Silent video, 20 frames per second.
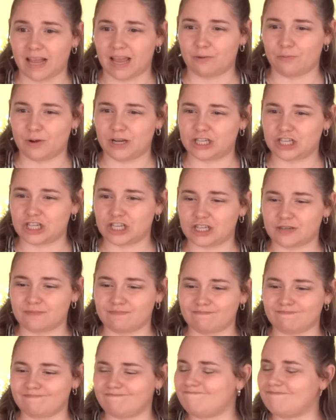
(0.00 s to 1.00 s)
which,
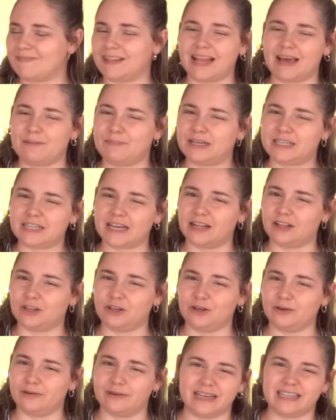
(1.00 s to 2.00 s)
let me tell
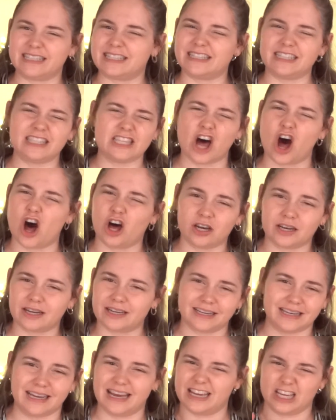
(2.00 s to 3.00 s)
you, is not
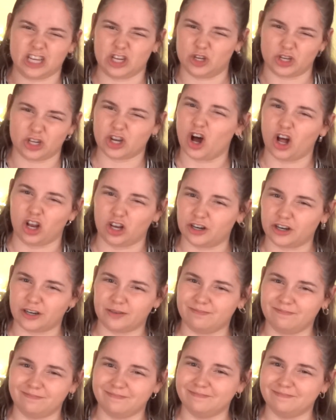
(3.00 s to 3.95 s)
a good color.